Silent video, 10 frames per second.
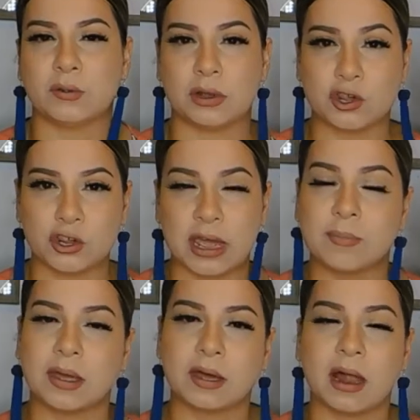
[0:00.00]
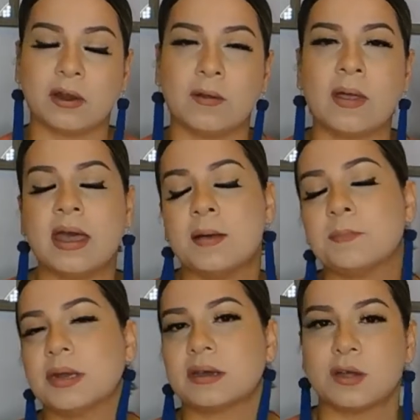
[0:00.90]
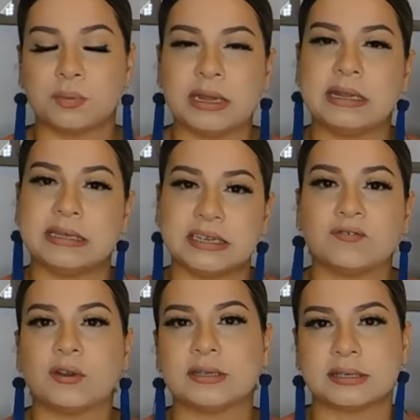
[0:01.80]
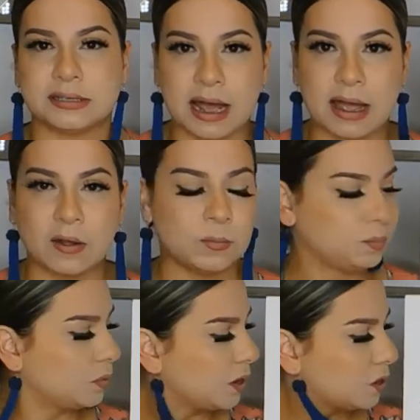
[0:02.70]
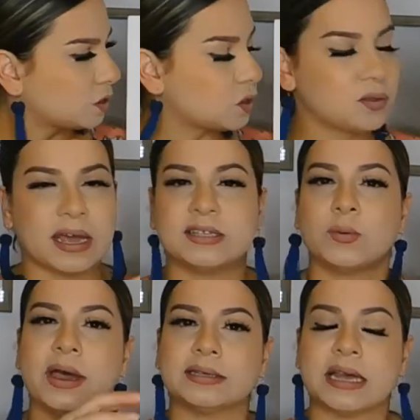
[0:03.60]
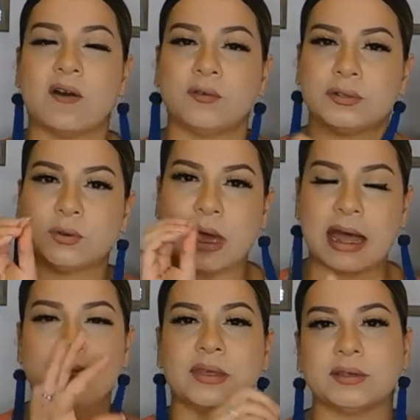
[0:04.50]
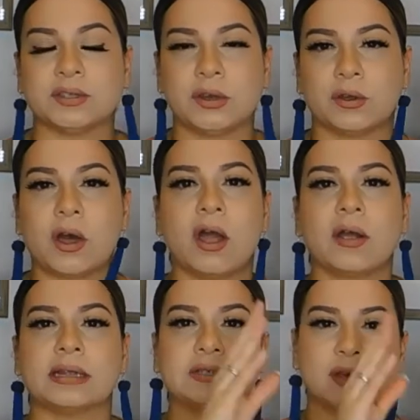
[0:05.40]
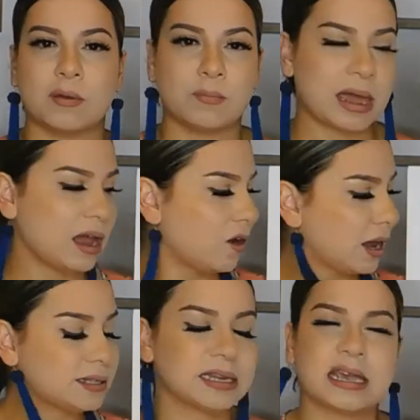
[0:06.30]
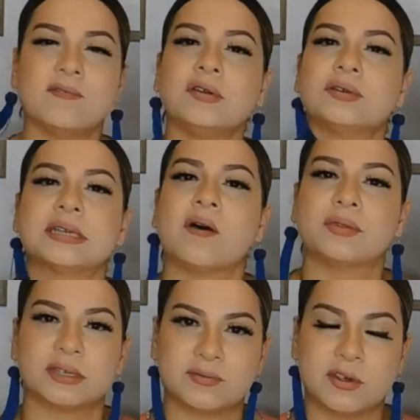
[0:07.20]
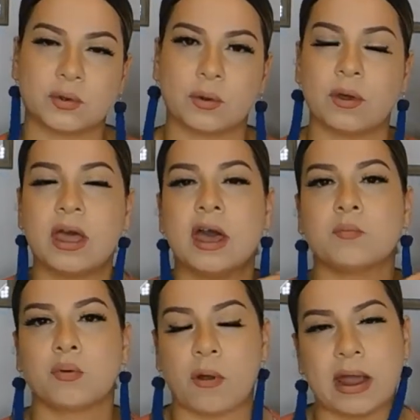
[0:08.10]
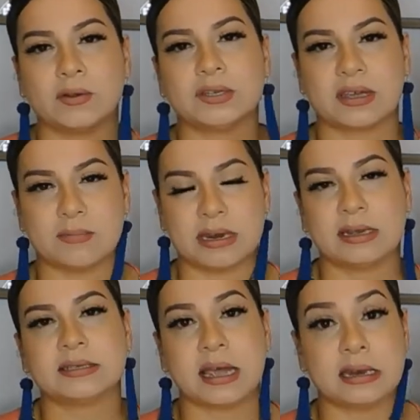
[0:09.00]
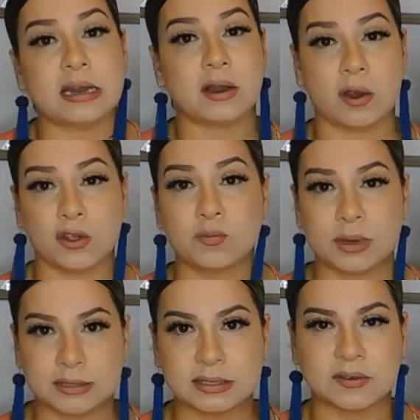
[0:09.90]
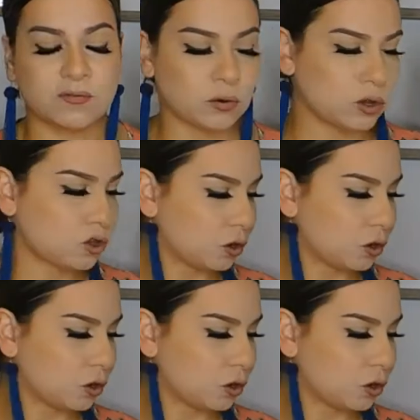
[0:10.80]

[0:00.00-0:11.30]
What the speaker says: in shape and color, but a completely different style. So that's why it's helpful to add things to your cart and to compare and to give yourself this visual prior to committing to any large pieces of furniture.